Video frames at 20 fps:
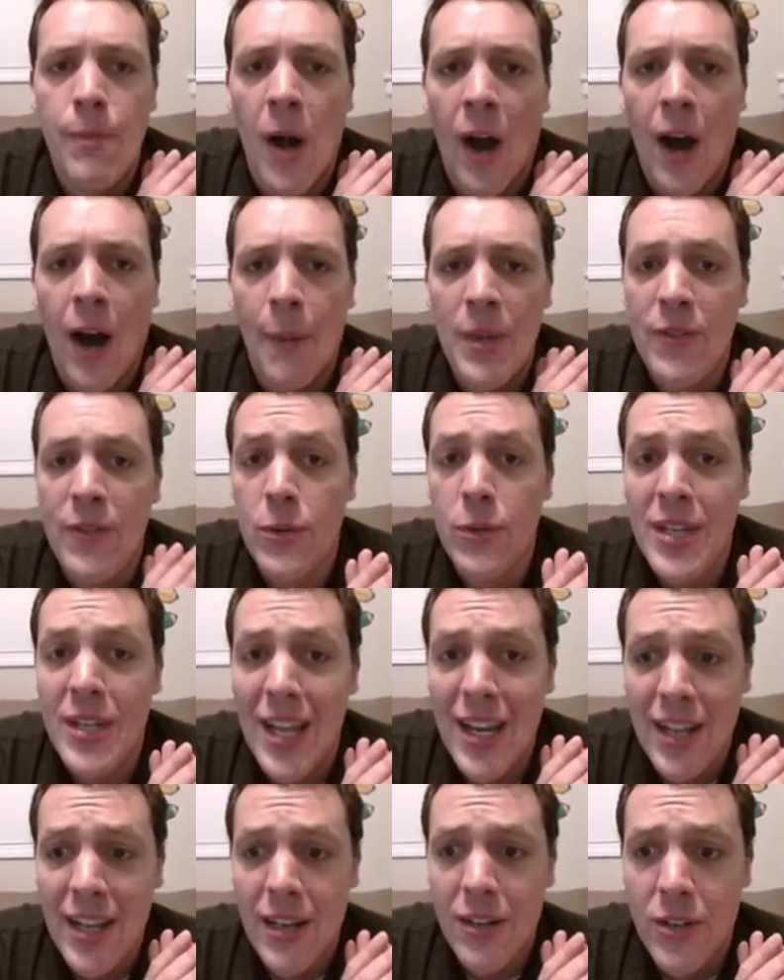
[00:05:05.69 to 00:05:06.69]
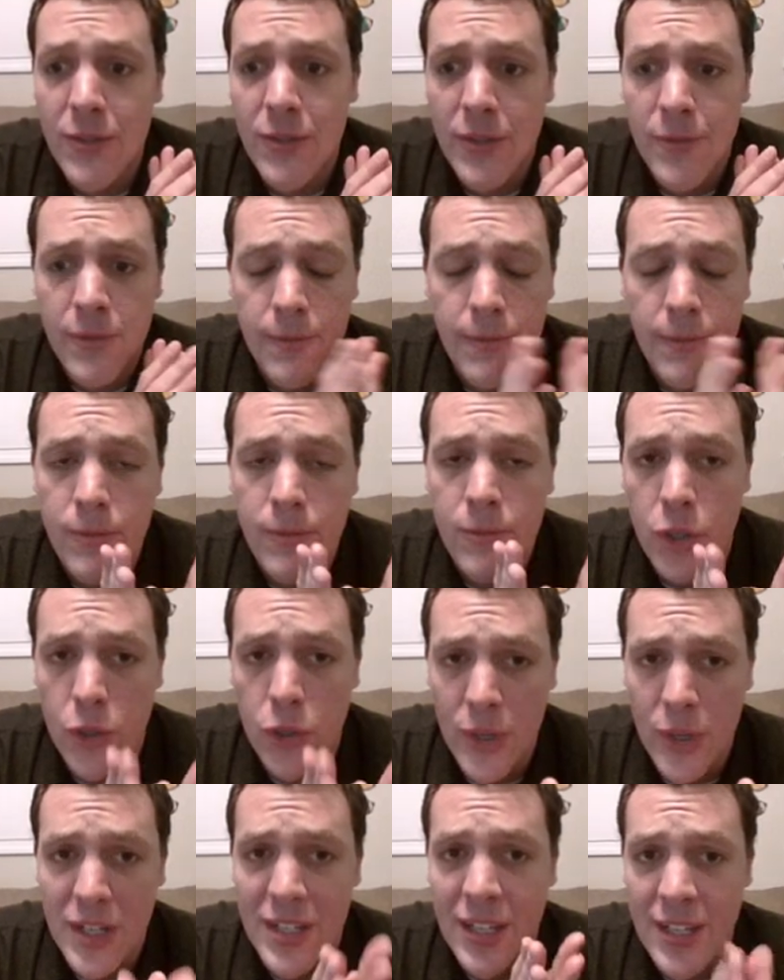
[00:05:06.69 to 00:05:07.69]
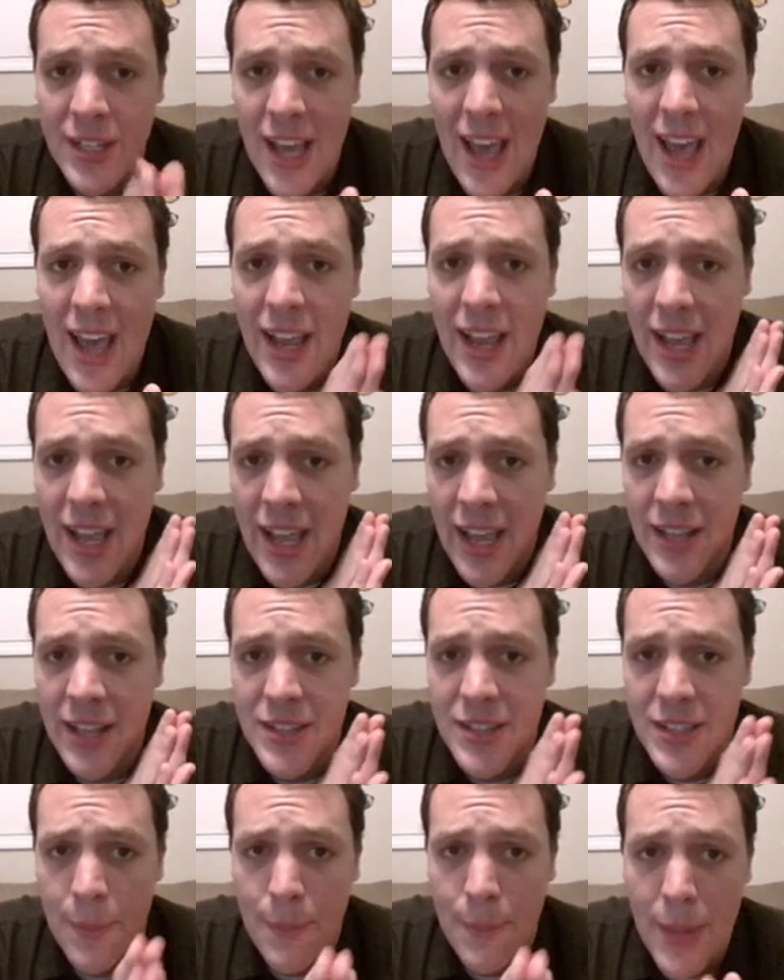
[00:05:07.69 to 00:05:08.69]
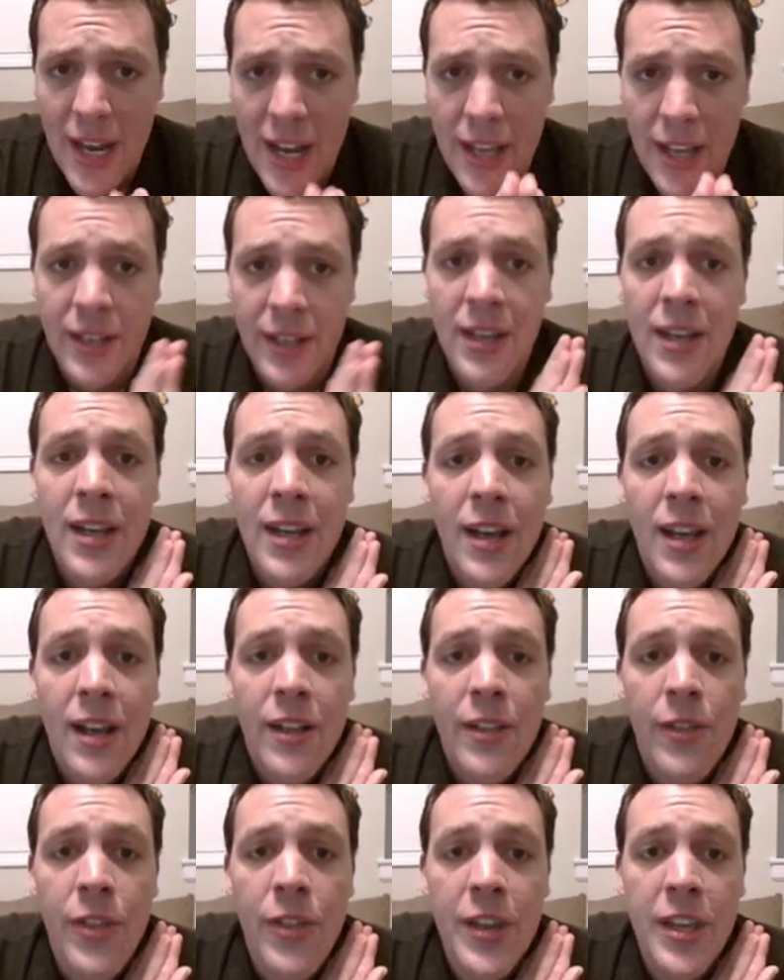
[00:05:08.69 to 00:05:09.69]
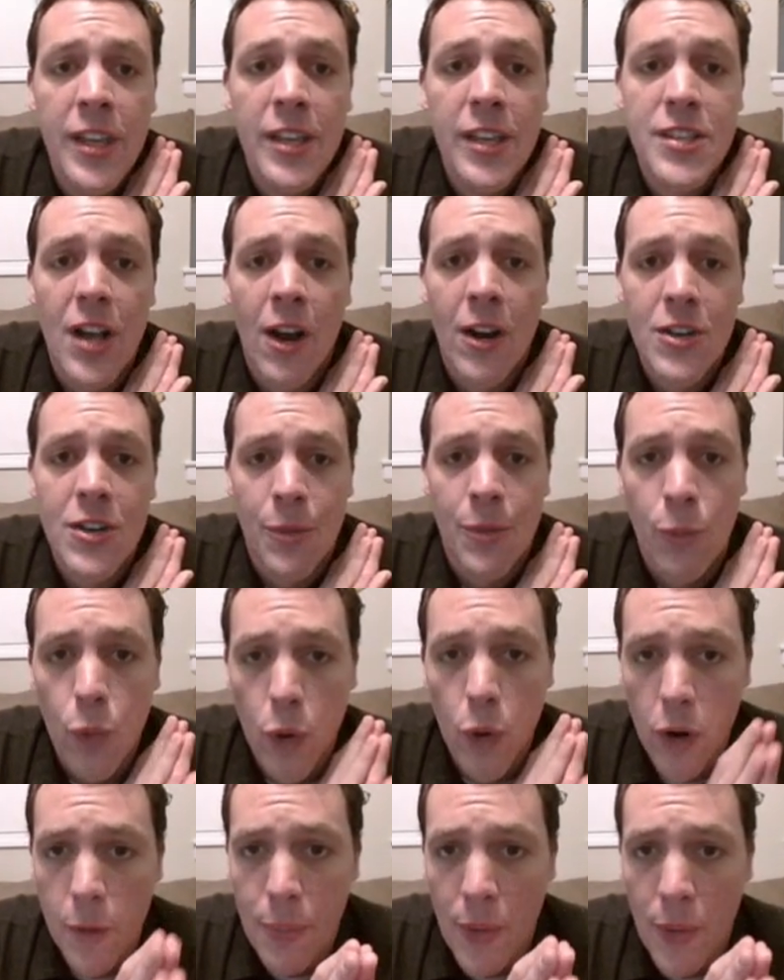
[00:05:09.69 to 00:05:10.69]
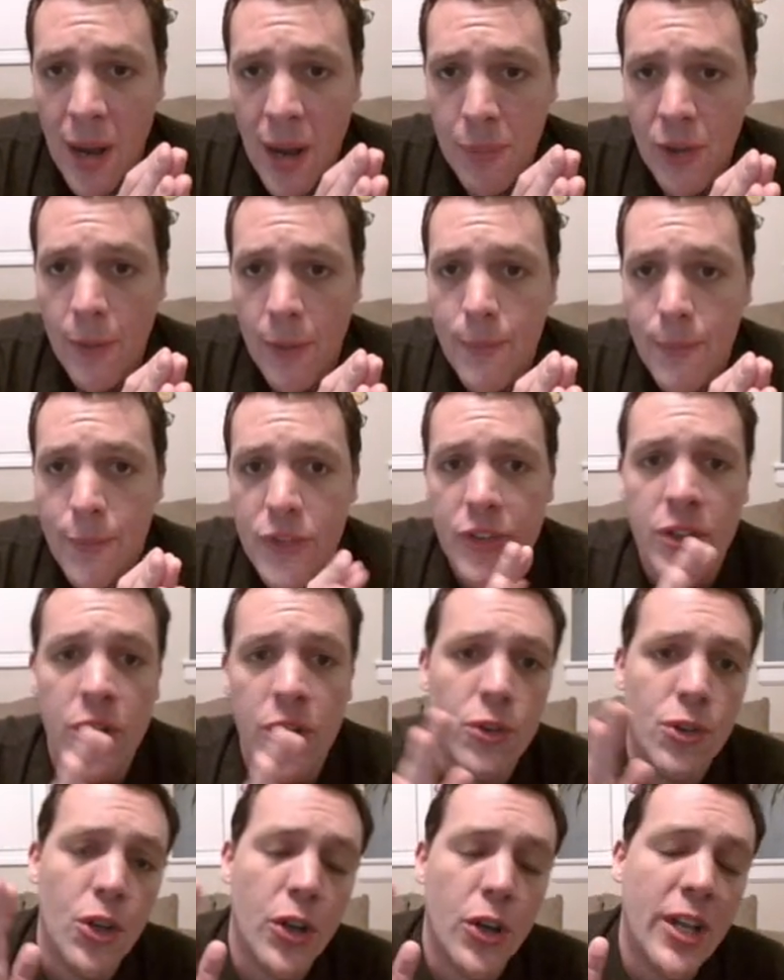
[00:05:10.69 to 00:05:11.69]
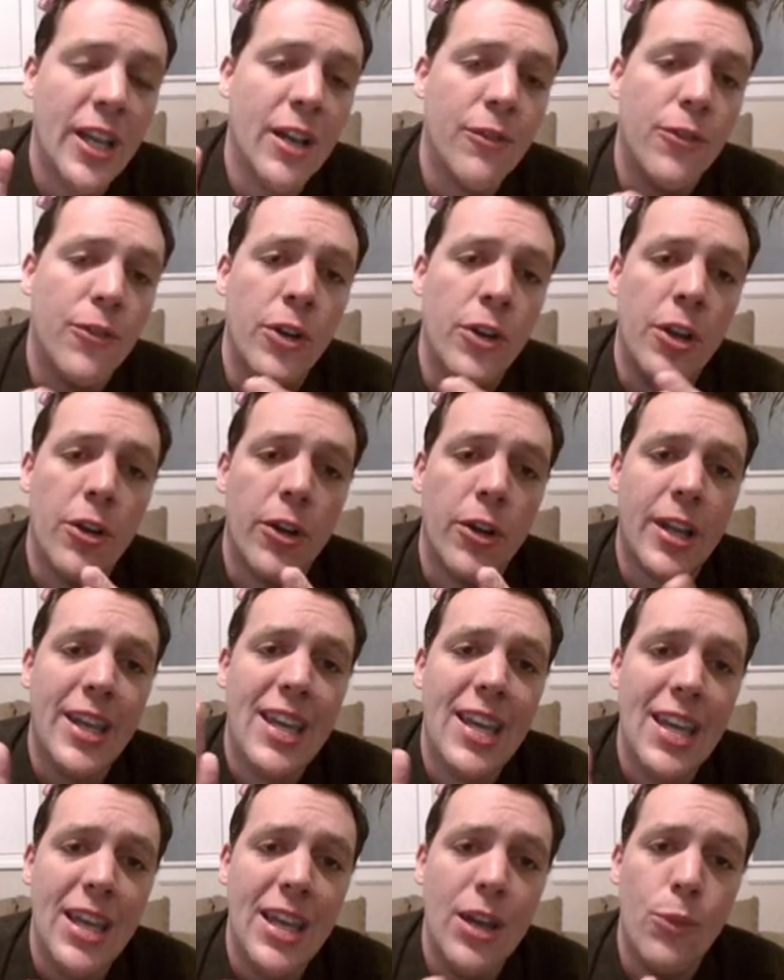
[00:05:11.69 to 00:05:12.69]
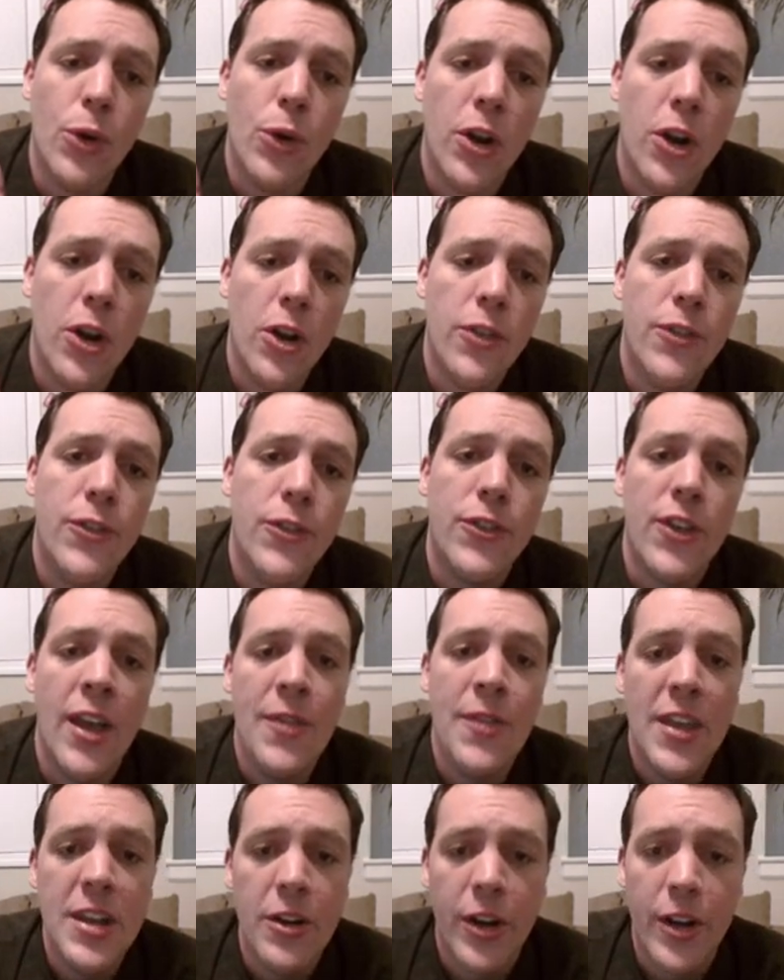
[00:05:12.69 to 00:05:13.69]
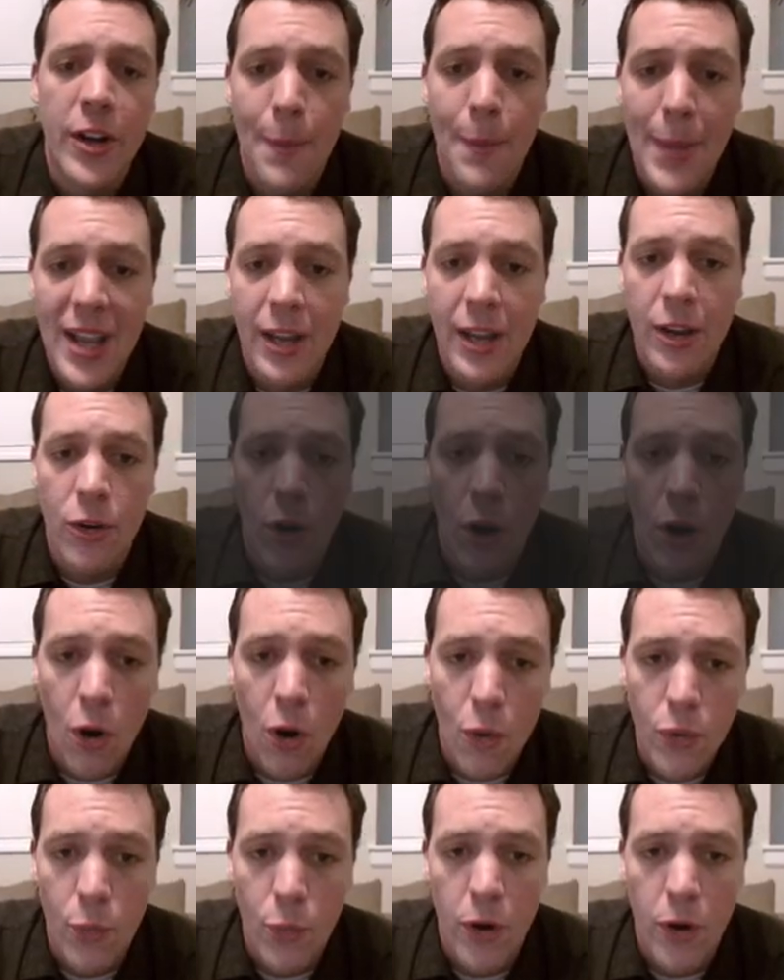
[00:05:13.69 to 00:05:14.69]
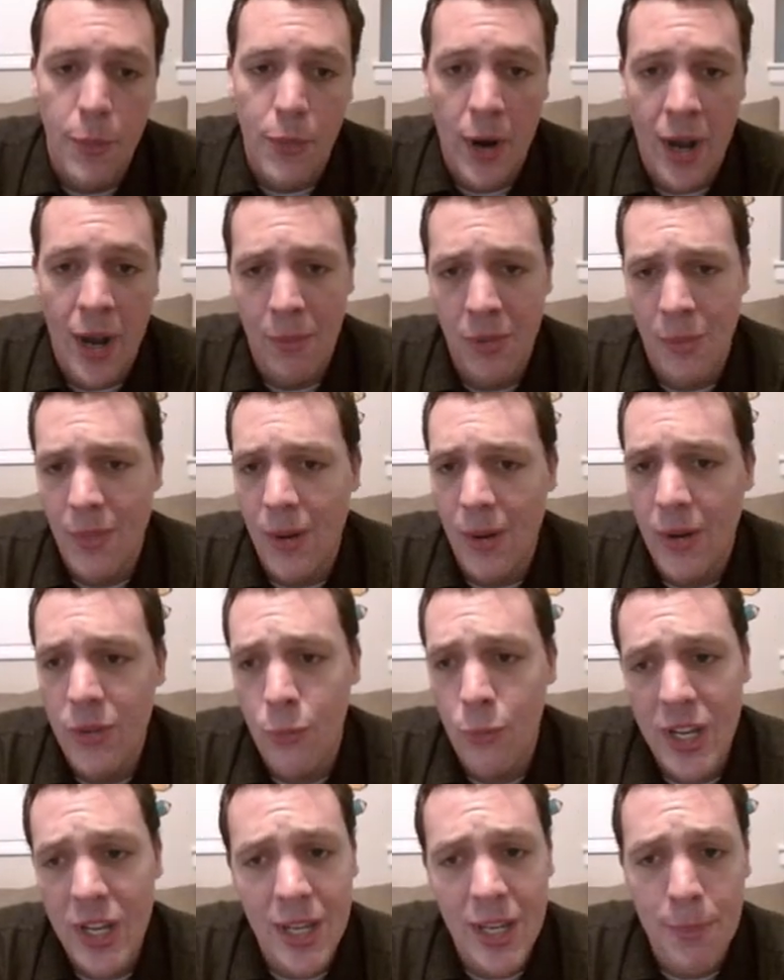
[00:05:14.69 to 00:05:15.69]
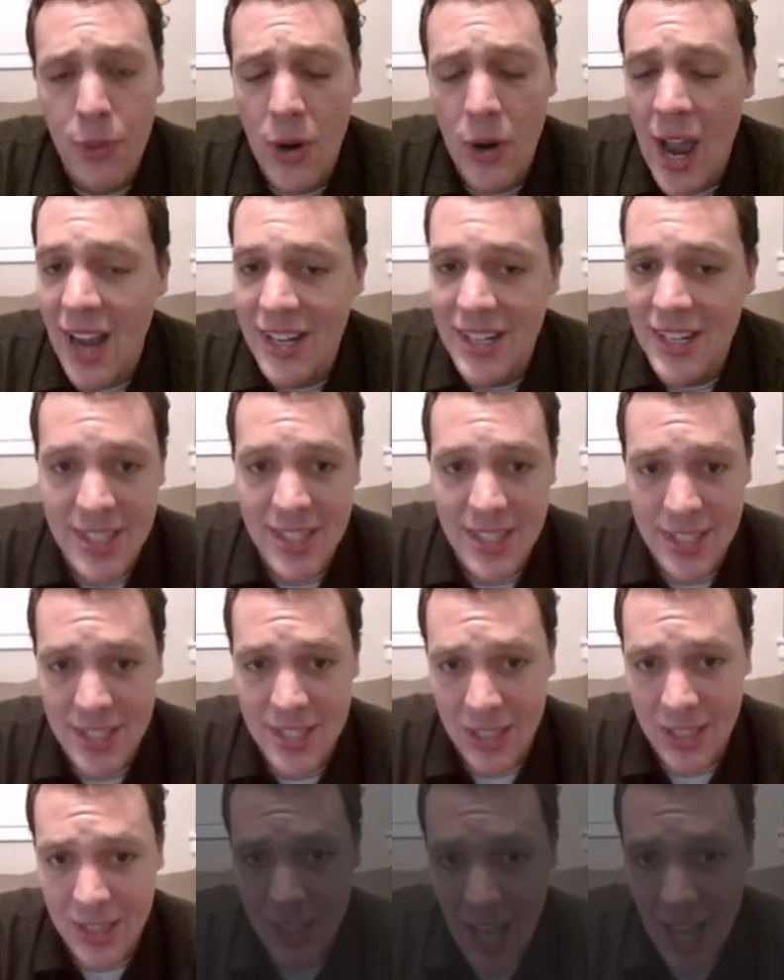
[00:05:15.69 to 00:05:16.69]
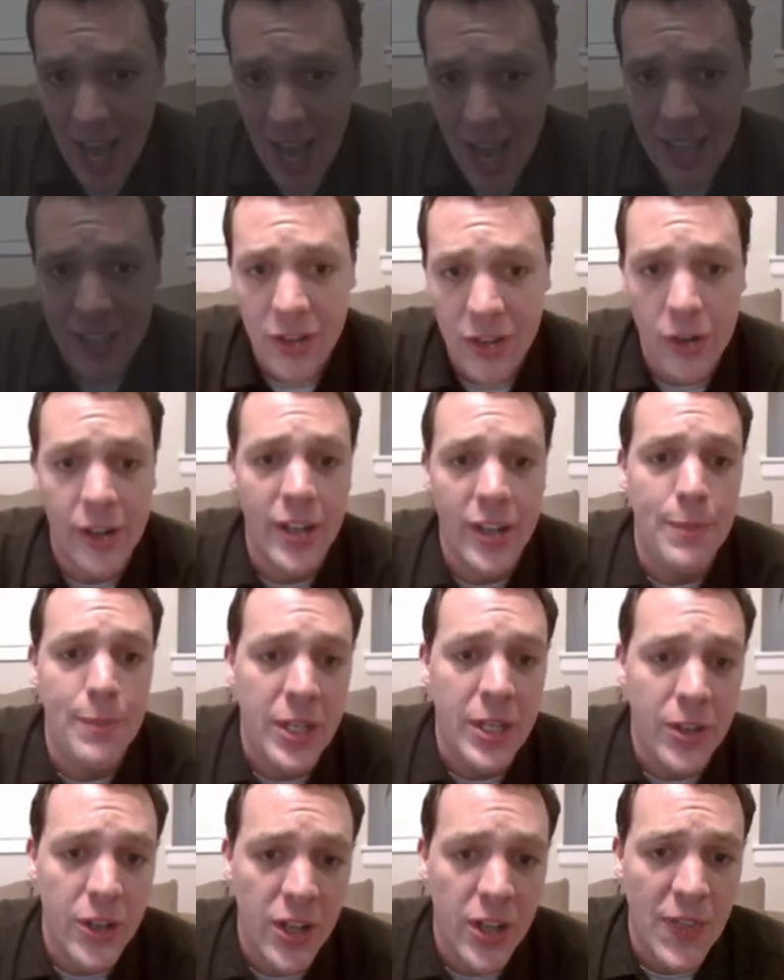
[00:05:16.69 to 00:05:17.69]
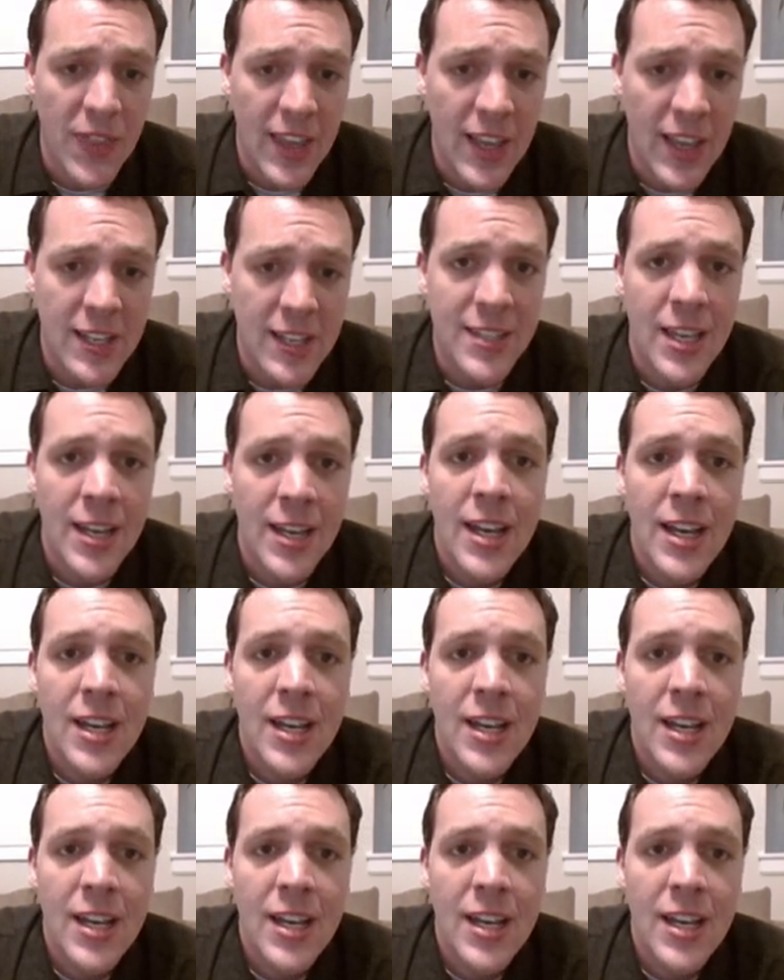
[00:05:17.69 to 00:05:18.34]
If you didn't do it today and submit it, these are some word problems. You're looking for your keywords, and then you're going to make your own word problem. We practice this a lot. You're going to be good at this.